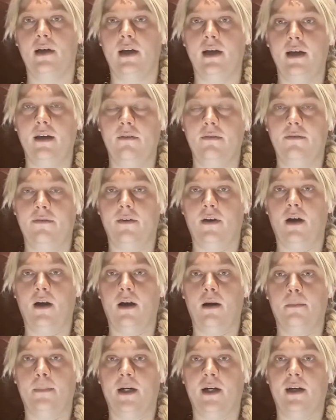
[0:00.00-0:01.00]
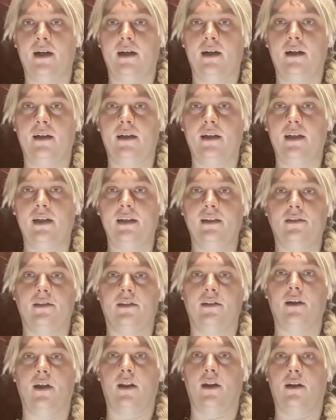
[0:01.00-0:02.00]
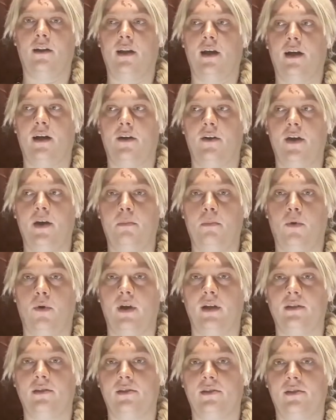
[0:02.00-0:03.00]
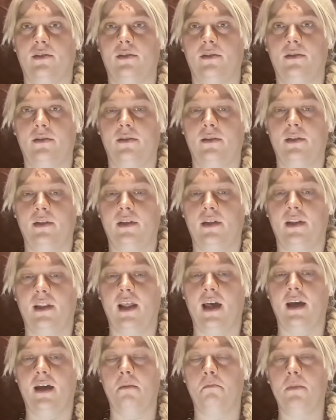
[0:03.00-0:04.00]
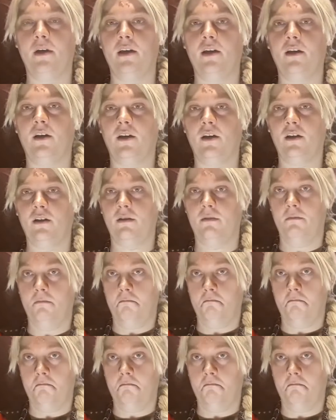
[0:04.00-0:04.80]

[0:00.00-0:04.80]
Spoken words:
if armor is another layer of hit points. That could be good.